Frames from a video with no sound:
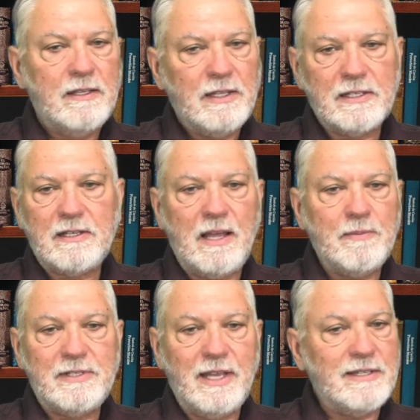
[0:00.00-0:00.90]

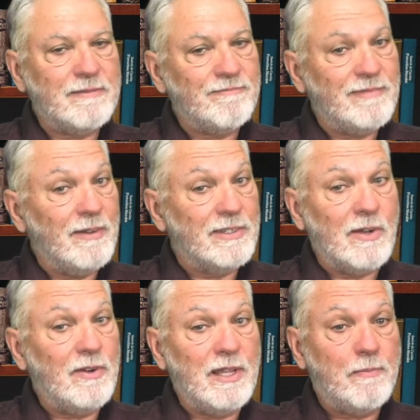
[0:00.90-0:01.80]
Islam says he was
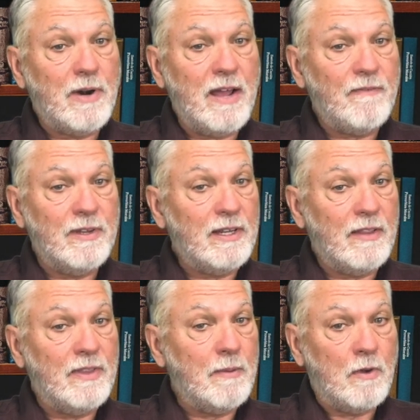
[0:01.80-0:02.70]
only a prophet
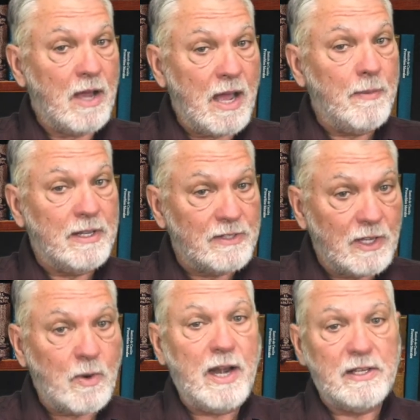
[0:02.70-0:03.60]
and that Muhammad is the
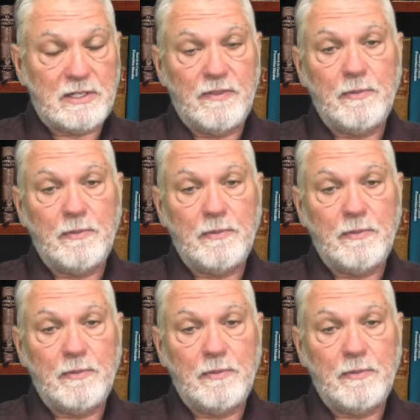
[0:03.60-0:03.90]
greatest of the